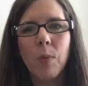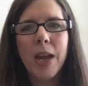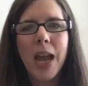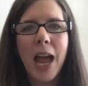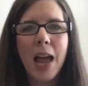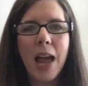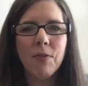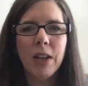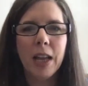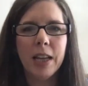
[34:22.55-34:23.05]
We
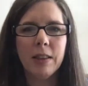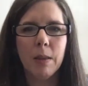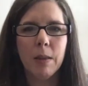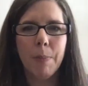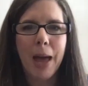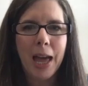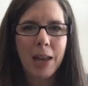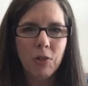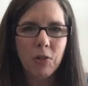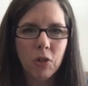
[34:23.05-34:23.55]
have like the
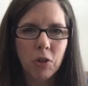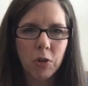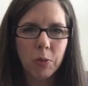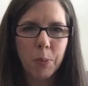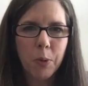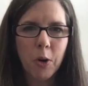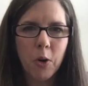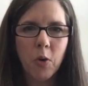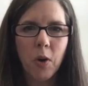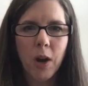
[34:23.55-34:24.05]
bachelor's
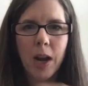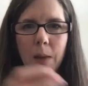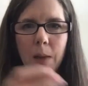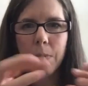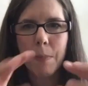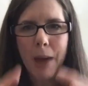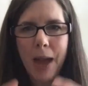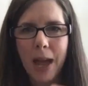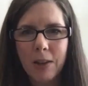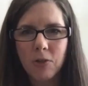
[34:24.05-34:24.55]
program,
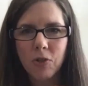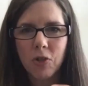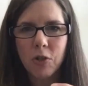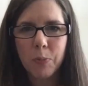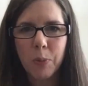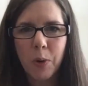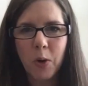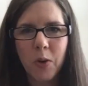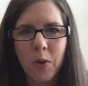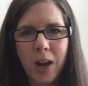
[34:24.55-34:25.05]
the master's
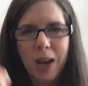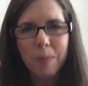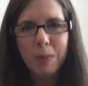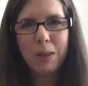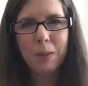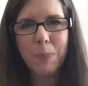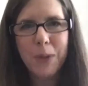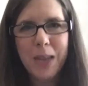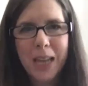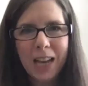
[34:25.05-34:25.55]
program,
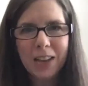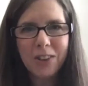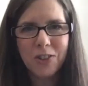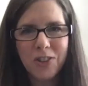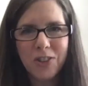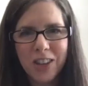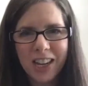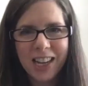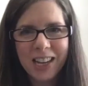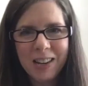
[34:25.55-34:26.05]
and the
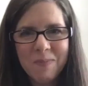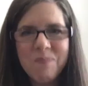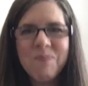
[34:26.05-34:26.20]
PhD.